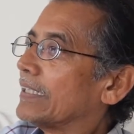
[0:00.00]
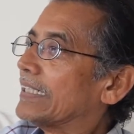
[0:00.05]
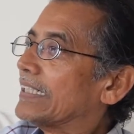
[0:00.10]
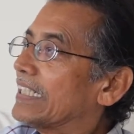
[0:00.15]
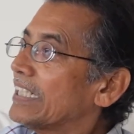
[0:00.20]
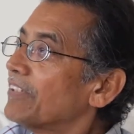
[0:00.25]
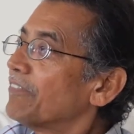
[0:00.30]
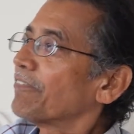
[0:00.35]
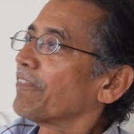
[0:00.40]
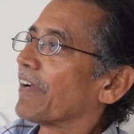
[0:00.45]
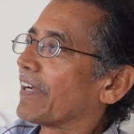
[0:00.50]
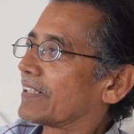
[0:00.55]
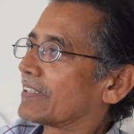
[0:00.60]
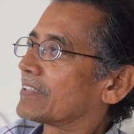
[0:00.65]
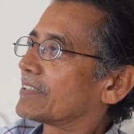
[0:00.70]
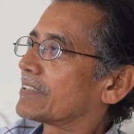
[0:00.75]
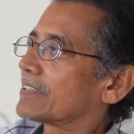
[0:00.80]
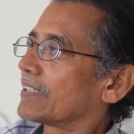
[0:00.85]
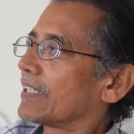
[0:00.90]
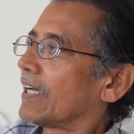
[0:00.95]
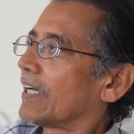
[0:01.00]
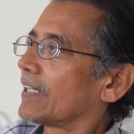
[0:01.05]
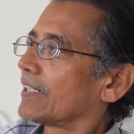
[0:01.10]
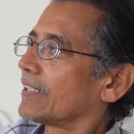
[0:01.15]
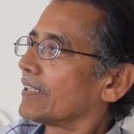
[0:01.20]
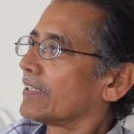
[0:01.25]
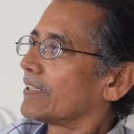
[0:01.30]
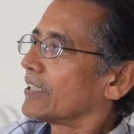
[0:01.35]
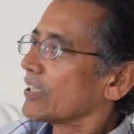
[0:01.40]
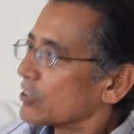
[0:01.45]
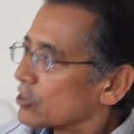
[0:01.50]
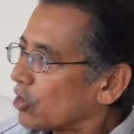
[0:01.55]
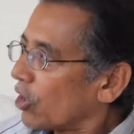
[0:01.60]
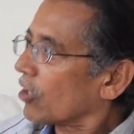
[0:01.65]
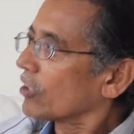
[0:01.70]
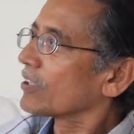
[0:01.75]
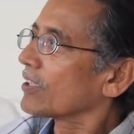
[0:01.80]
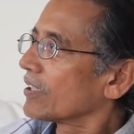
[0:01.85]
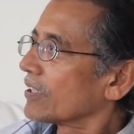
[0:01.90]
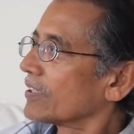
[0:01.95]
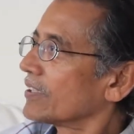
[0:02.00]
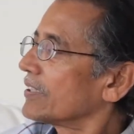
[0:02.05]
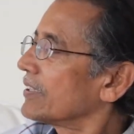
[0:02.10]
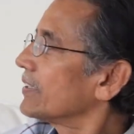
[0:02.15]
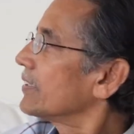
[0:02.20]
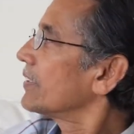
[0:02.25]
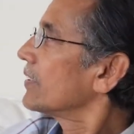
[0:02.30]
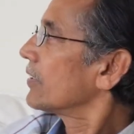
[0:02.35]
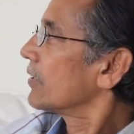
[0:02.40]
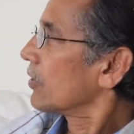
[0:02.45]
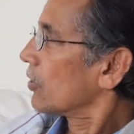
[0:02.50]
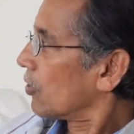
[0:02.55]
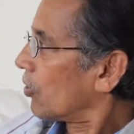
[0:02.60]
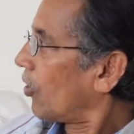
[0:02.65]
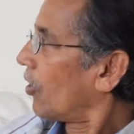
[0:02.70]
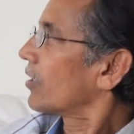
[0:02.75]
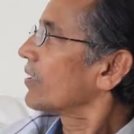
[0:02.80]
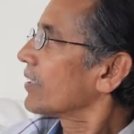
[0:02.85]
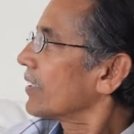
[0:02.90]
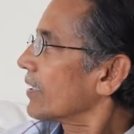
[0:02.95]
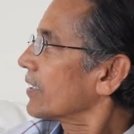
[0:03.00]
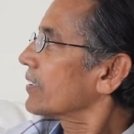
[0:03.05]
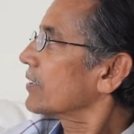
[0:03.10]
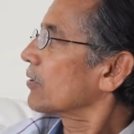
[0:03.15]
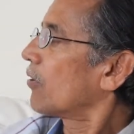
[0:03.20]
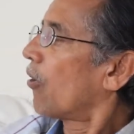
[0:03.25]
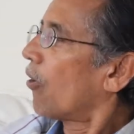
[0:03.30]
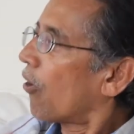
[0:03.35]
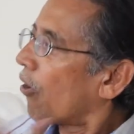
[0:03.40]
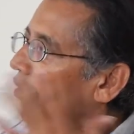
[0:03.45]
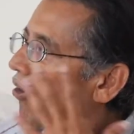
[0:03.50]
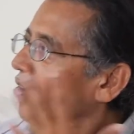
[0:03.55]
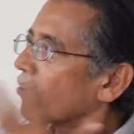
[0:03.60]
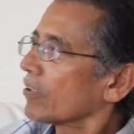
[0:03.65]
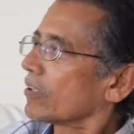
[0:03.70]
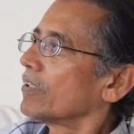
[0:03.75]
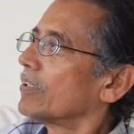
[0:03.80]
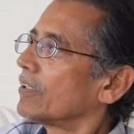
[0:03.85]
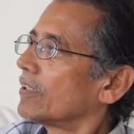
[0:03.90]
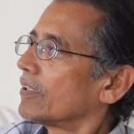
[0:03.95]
defects and disorderly conduct, or